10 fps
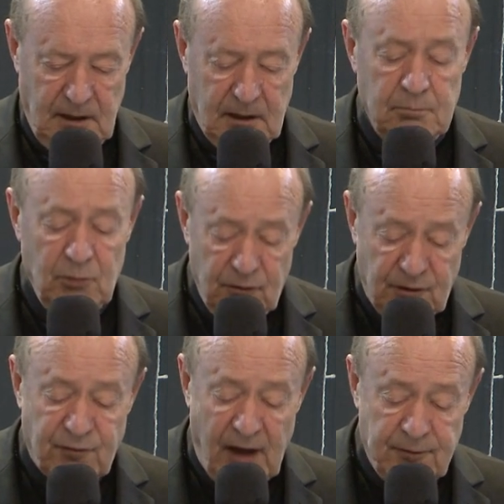can move
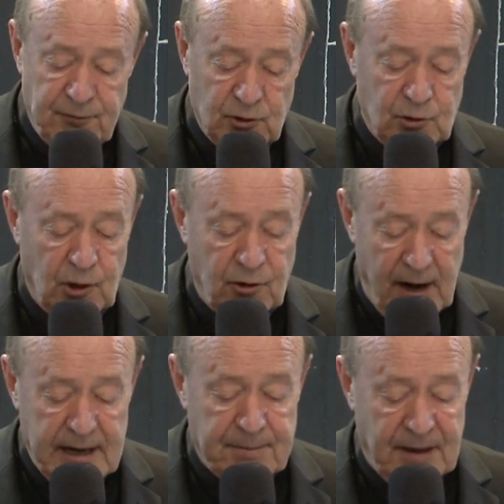the faithful to a
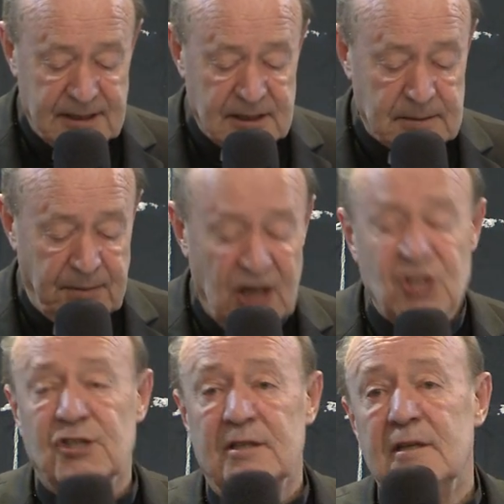greater
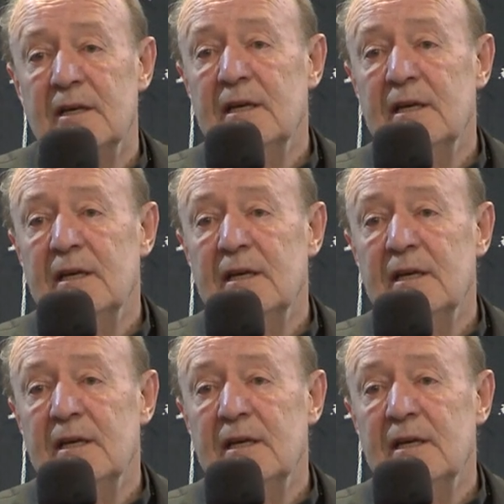participation